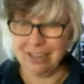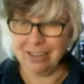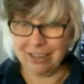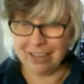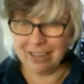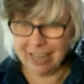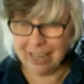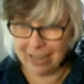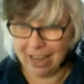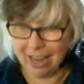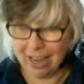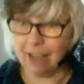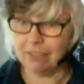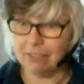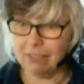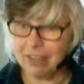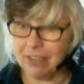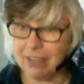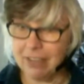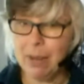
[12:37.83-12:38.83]
can have
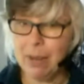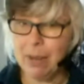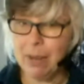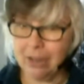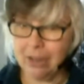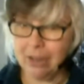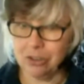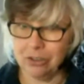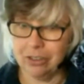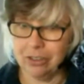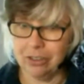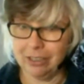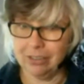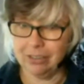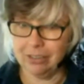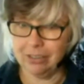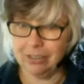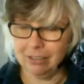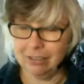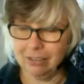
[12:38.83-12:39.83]
impact
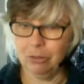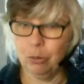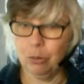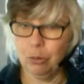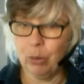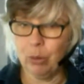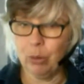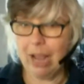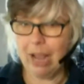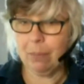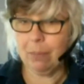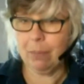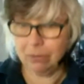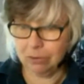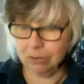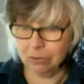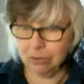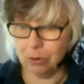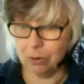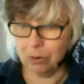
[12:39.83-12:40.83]
on what happens
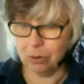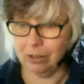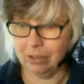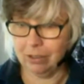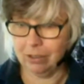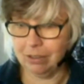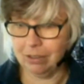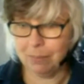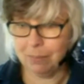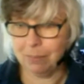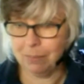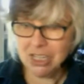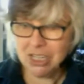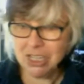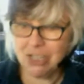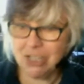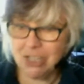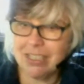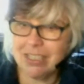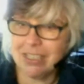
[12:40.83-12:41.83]
for the
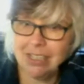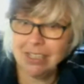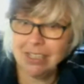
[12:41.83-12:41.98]
patients.